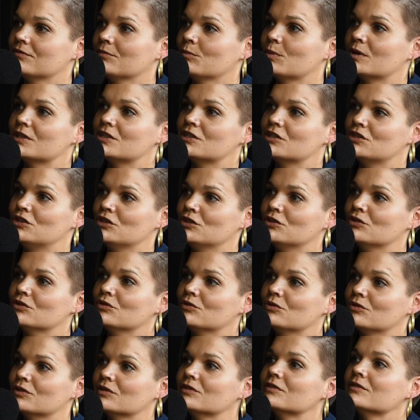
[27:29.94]
what to
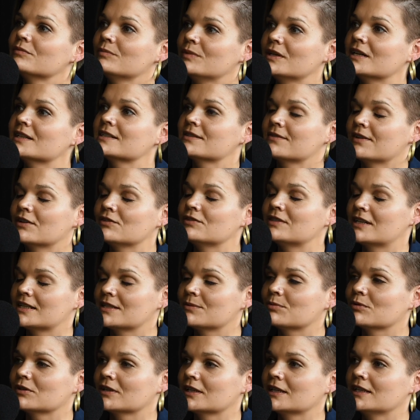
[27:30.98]
do because of how
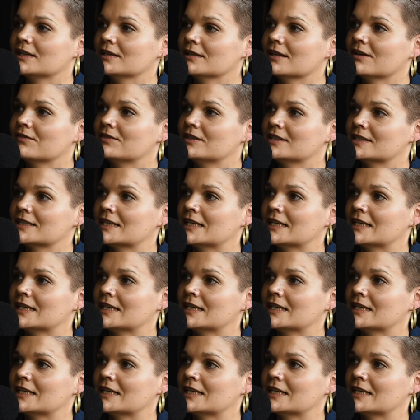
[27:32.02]
desperately he loved his